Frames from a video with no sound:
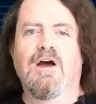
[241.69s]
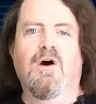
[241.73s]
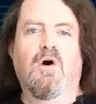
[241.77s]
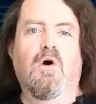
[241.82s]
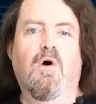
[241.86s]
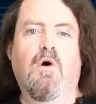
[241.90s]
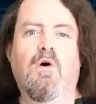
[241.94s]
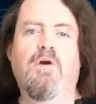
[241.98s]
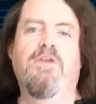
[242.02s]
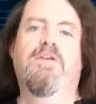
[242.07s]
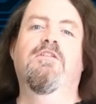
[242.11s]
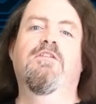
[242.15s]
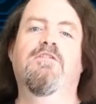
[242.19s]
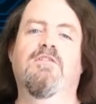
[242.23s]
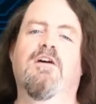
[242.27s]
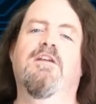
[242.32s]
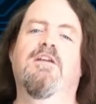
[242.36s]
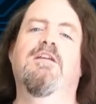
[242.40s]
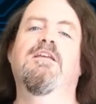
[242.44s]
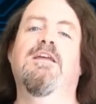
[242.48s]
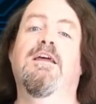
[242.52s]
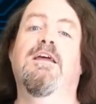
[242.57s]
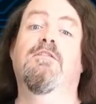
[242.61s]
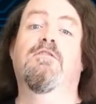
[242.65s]
or you
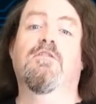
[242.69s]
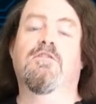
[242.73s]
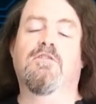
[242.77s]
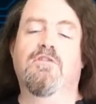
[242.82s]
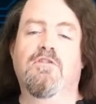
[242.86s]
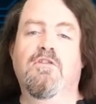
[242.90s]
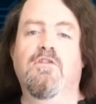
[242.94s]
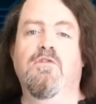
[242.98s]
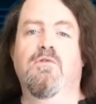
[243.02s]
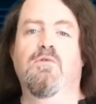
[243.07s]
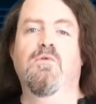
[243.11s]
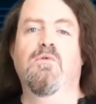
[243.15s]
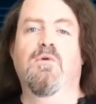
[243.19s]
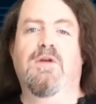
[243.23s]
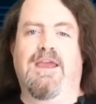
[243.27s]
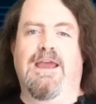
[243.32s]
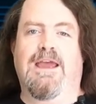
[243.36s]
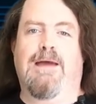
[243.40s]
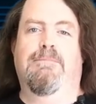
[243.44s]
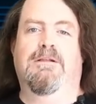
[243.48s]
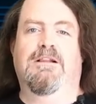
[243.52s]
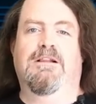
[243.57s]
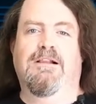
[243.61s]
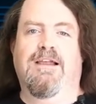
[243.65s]
turn it into two capital